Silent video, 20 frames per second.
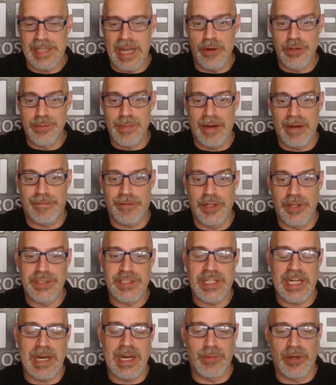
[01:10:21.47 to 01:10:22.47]
That was my
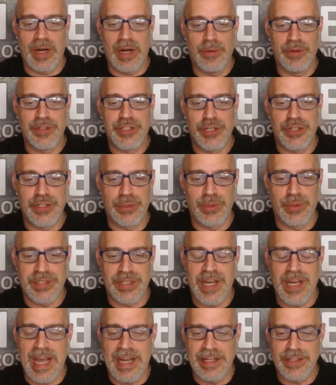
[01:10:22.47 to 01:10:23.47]
first camera I was using, was
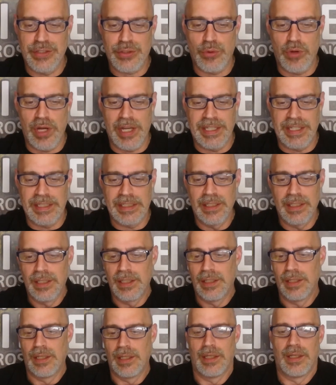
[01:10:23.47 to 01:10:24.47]
a 920.
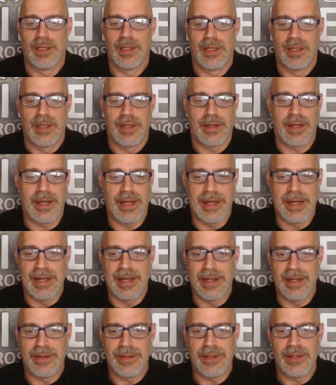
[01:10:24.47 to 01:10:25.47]

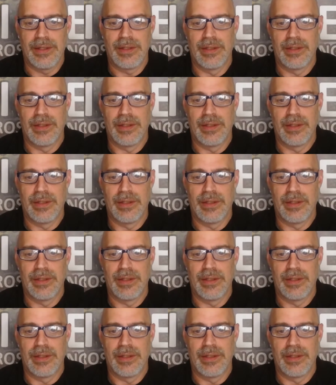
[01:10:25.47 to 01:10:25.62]
And